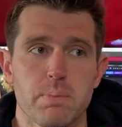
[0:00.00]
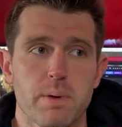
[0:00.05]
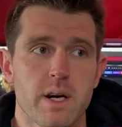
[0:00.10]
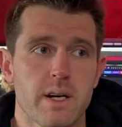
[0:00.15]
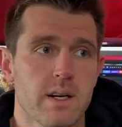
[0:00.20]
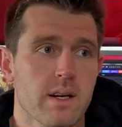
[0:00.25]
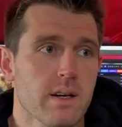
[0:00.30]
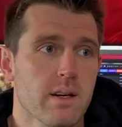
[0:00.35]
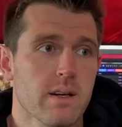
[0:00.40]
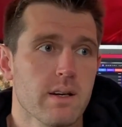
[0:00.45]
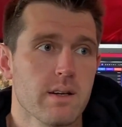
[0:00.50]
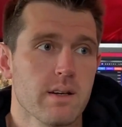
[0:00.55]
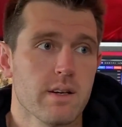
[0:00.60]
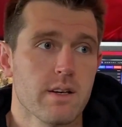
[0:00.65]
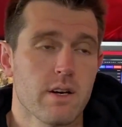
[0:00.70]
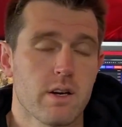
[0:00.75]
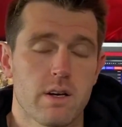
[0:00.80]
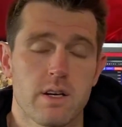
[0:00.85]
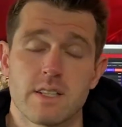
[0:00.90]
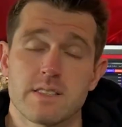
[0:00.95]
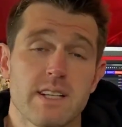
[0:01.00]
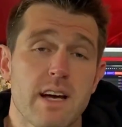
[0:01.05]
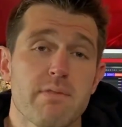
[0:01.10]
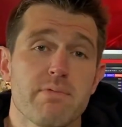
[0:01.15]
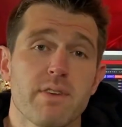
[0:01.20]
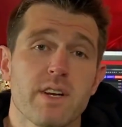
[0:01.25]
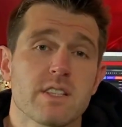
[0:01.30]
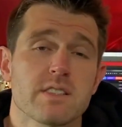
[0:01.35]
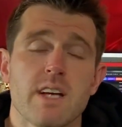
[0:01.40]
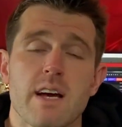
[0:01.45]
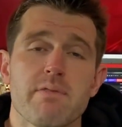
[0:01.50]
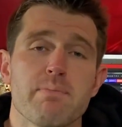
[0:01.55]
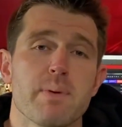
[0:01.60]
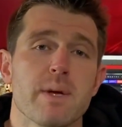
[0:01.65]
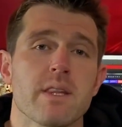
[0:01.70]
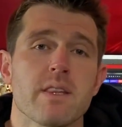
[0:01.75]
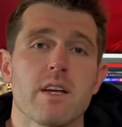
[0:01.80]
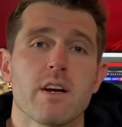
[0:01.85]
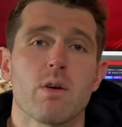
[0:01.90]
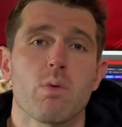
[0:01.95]
But you know, because I've because I've
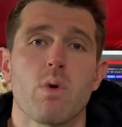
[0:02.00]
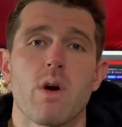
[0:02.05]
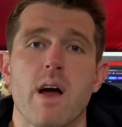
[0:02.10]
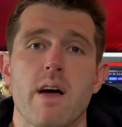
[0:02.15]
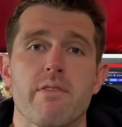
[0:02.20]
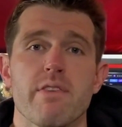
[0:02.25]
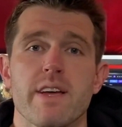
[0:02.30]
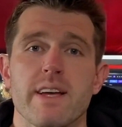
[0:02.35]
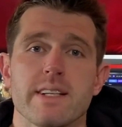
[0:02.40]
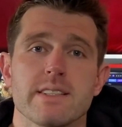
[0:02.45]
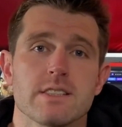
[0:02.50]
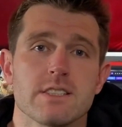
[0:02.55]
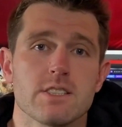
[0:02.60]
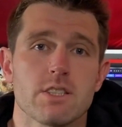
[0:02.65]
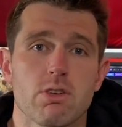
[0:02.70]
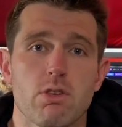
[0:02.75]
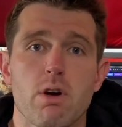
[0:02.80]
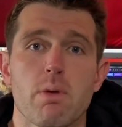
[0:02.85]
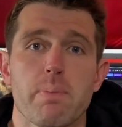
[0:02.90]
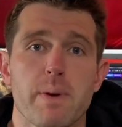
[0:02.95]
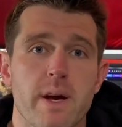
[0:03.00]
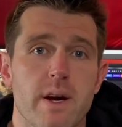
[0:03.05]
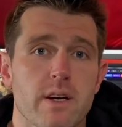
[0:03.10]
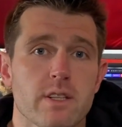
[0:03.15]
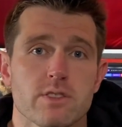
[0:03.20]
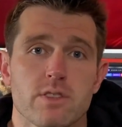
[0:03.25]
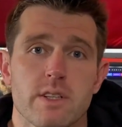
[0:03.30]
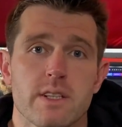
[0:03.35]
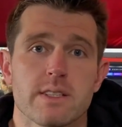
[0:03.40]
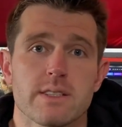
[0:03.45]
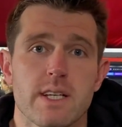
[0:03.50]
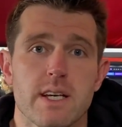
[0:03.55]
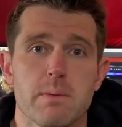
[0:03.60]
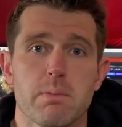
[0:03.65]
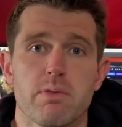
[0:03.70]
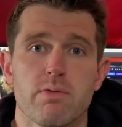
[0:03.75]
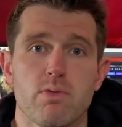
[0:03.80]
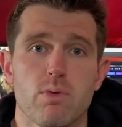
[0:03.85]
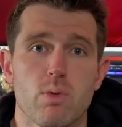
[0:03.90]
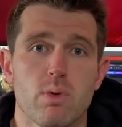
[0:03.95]
been there where I've hit zero pairs on a day
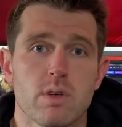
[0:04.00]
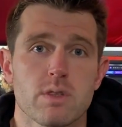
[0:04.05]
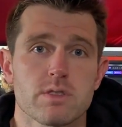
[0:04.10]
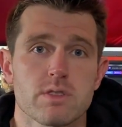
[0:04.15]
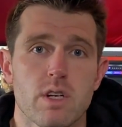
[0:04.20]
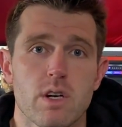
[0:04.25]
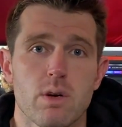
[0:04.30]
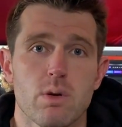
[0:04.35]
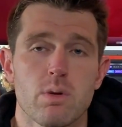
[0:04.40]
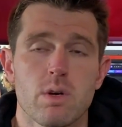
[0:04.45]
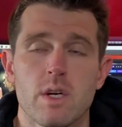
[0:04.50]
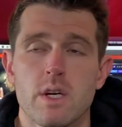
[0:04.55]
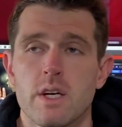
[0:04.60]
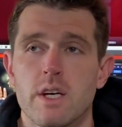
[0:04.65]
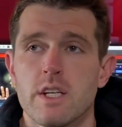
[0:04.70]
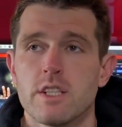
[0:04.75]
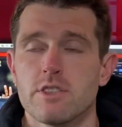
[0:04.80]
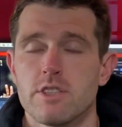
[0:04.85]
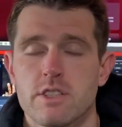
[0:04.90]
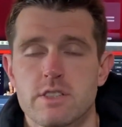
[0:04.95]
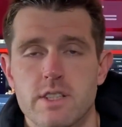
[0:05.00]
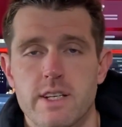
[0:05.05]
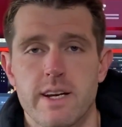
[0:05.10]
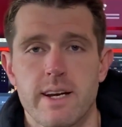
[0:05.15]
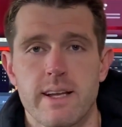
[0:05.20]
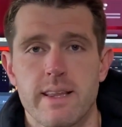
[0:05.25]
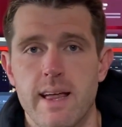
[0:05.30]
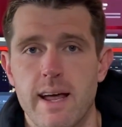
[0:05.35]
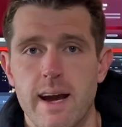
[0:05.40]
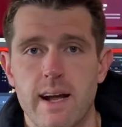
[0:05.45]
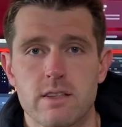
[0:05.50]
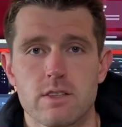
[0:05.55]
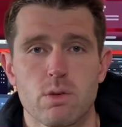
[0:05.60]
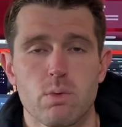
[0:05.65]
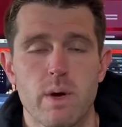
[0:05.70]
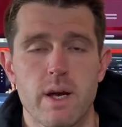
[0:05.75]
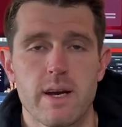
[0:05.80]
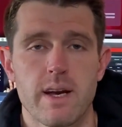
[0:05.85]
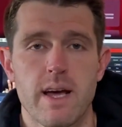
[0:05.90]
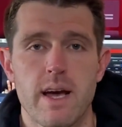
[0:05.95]
before. So just getting that out the
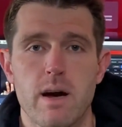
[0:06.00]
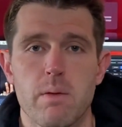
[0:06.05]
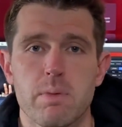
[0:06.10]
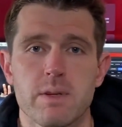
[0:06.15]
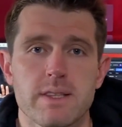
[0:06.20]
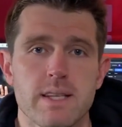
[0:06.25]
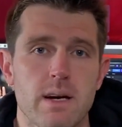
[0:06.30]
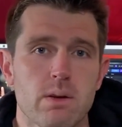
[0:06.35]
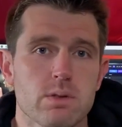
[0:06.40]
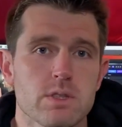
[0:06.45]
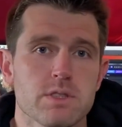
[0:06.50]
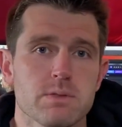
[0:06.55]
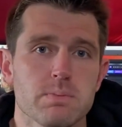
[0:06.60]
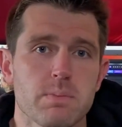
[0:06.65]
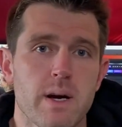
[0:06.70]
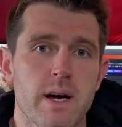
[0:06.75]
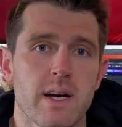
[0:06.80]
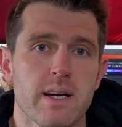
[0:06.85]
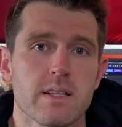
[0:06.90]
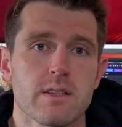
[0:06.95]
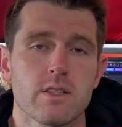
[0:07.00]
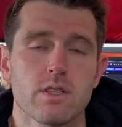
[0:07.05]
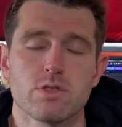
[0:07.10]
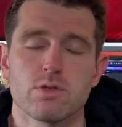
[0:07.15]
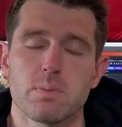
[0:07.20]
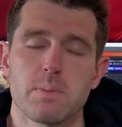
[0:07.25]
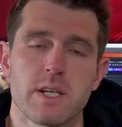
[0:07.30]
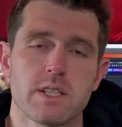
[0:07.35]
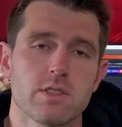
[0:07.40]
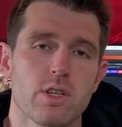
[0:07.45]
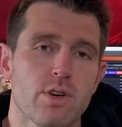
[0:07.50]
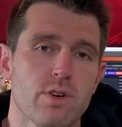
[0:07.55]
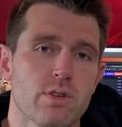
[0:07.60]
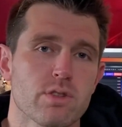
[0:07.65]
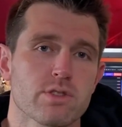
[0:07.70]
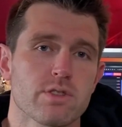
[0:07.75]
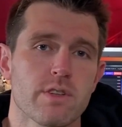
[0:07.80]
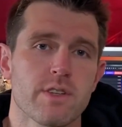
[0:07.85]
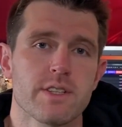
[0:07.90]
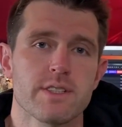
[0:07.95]
way now. But that was my those were my
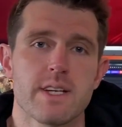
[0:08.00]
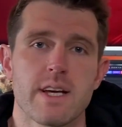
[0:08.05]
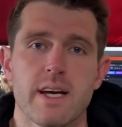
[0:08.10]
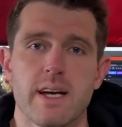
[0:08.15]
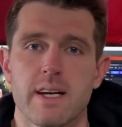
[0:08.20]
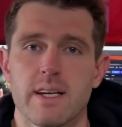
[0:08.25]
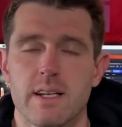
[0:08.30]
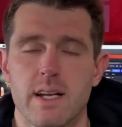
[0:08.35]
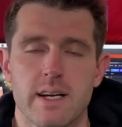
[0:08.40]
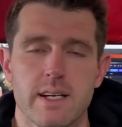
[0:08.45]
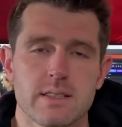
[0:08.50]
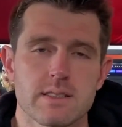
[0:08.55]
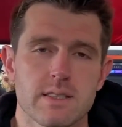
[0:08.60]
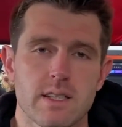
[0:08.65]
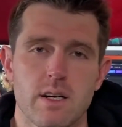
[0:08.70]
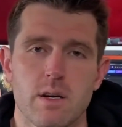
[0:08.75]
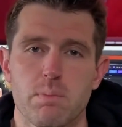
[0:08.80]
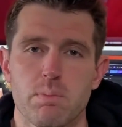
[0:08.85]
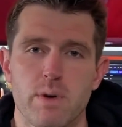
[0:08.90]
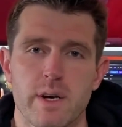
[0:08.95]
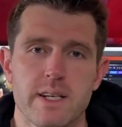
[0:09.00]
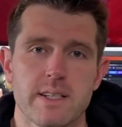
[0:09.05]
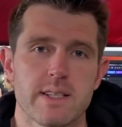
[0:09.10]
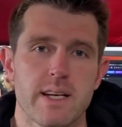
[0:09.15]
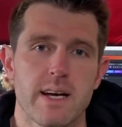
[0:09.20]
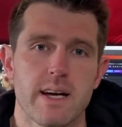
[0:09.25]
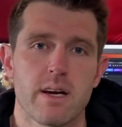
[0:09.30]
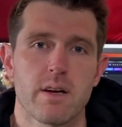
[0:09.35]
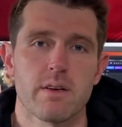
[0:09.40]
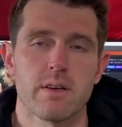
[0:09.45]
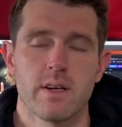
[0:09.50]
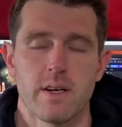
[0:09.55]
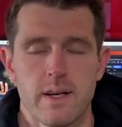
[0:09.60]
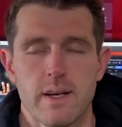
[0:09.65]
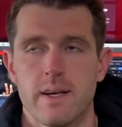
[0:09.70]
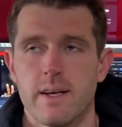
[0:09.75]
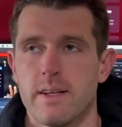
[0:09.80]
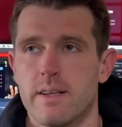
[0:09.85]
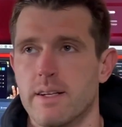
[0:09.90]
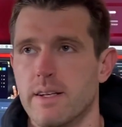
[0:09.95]
totals on the day, and like I said, I'll break down
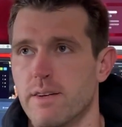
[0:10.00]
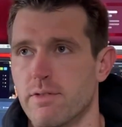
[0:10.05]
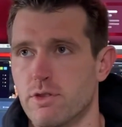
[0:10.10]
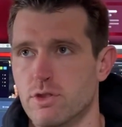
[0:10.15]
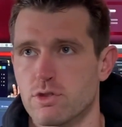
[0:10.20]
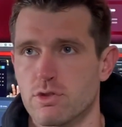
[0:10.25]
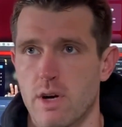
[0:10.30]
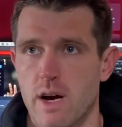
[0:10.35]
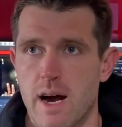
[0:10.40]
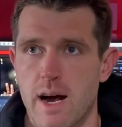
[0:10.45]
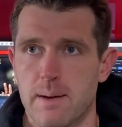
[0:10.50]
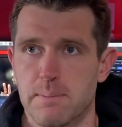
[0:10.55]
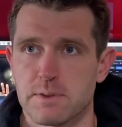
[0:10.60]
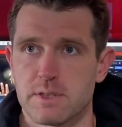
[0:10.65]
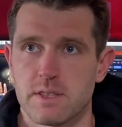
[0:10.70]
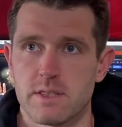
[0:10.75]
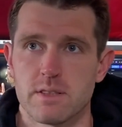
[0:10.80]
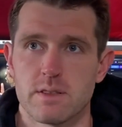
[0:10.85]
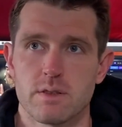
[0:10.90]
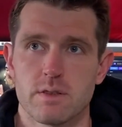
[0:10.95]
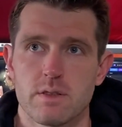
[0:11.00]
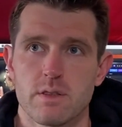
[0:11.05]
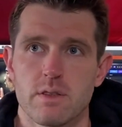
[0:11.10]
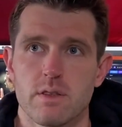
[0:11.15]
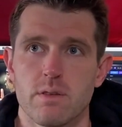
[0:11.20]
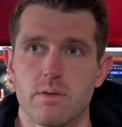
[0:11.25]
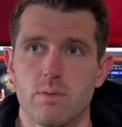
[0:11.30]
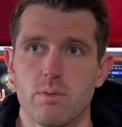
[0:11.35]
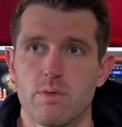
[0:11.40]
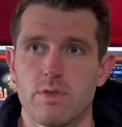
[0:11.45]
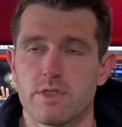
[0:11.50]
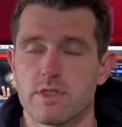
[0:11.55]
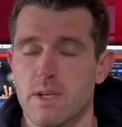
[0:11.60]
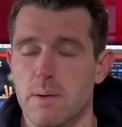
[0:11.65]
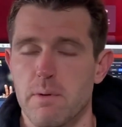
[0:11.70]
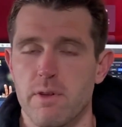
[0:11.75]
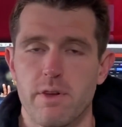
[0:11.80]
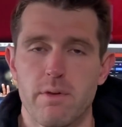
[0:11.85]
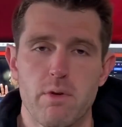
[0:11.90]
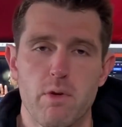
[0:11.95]
the different drops and
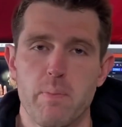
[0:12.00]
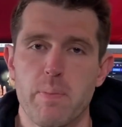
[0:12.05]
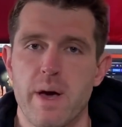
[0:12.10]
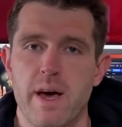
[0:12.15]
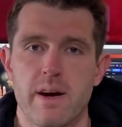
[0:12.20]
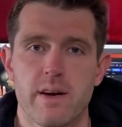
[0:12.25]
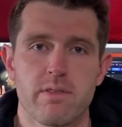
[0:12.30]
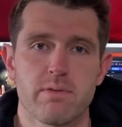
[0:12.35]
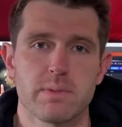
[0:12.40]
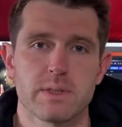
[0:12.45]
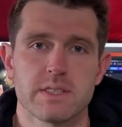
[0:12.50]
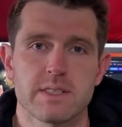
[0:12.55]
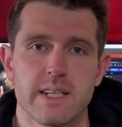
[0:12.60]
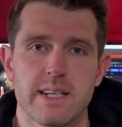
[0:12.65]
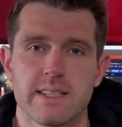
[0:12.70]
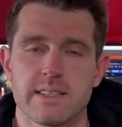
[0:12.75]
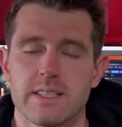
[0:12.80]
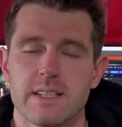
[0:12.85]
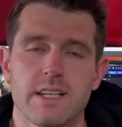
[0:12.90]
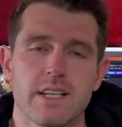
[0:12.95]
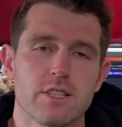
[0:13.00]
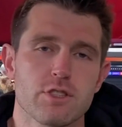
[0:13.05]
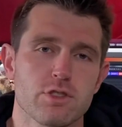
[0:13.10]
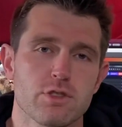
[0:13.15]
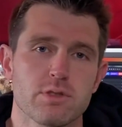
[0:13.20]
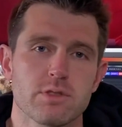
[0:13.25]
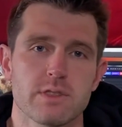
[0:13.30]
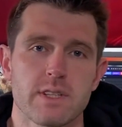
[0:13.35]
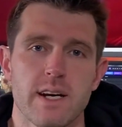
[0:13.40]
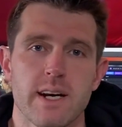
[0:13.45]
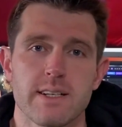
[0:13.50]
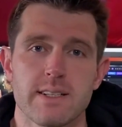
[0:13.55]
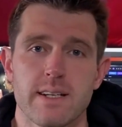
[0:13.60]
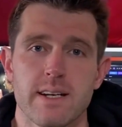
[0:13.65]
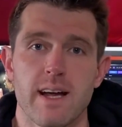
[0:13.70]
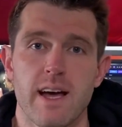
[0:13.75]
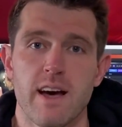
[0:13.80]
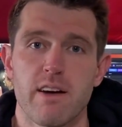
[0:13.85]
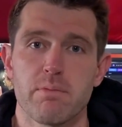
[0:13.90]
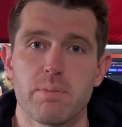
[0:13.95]
some of the repetitive mistakes and issues that I
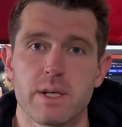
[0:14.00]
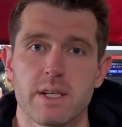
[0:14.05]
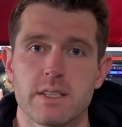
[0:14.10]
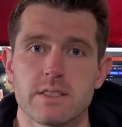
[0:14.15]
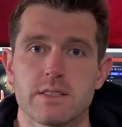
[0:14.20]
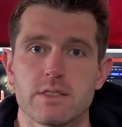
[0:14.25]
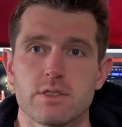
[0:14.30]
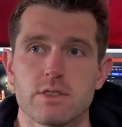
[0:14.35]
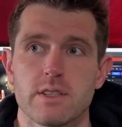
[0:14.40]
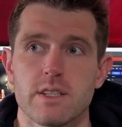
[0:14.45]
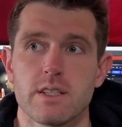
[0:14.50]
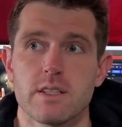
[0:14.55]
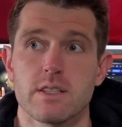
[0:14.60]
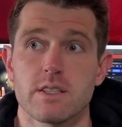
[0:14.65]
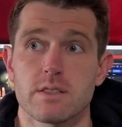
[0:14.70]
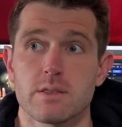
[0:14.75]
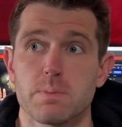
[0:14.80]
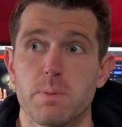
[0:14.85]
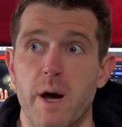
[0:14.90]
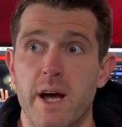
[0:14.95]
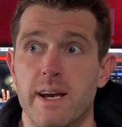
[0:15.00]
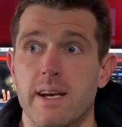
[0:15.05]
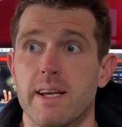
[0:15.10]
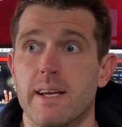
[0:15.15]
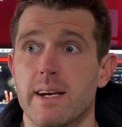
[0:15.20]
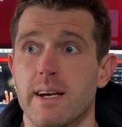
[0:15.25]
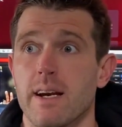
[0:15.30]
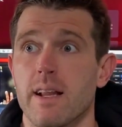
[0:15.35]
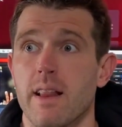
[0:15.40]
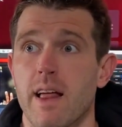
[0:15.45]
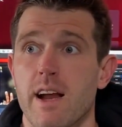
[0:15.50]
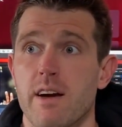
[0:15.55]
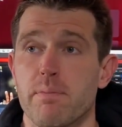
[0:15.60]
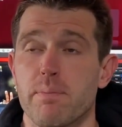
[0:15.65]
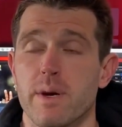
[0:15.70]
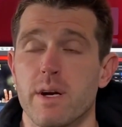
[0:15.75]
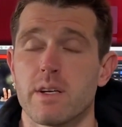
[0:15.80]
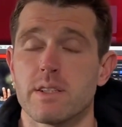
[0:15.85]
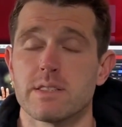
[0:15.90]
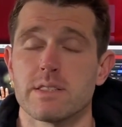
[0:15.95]
did have because despite hitting a lot of
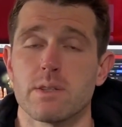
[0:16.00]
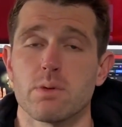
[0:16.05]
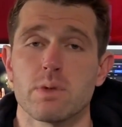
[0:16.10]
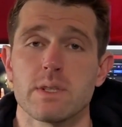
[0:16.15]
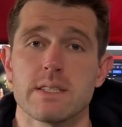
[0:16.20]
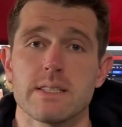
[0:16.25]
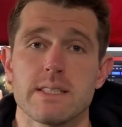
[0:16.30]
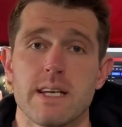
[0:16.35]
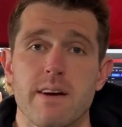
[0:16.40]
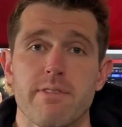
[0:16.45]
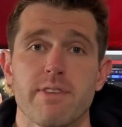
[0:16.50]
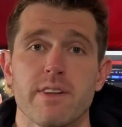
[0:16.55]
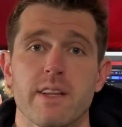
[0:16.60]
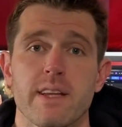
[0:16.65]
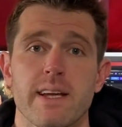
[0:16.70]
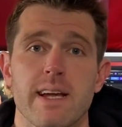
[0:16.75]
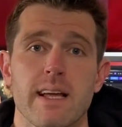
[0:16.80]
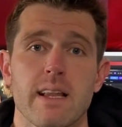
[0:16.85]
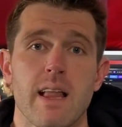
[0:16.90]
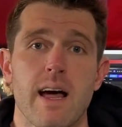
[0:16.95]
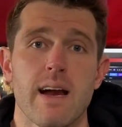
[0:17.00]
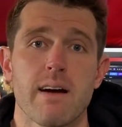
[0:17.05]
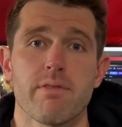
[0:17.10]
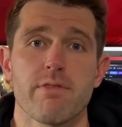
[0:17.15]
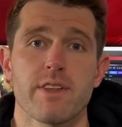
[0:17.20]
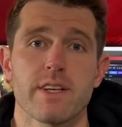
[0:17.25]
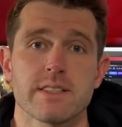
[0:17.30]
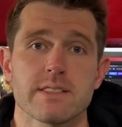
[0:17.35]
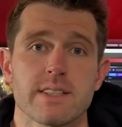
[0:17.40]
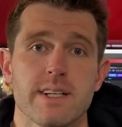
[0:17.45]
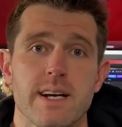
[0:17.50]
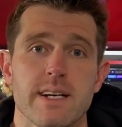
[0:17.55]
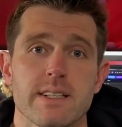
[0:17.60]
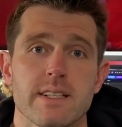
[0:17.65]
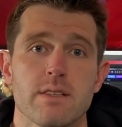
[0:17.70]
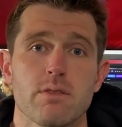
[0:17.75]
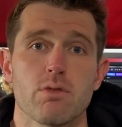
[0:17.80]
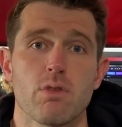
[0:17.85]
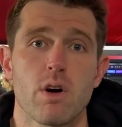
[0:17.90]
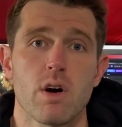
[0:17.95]
pairs, there were definitely a lot of things that I
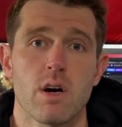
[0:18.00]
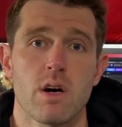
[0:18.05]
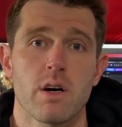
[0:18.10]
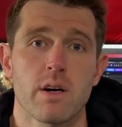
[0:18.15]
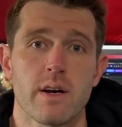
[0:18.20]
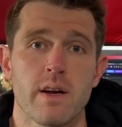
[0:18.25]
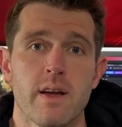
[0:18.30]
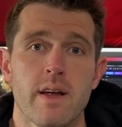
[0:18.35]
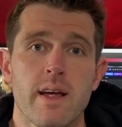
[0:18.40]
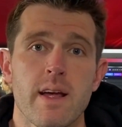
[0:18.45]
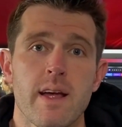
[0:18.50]
did wrong.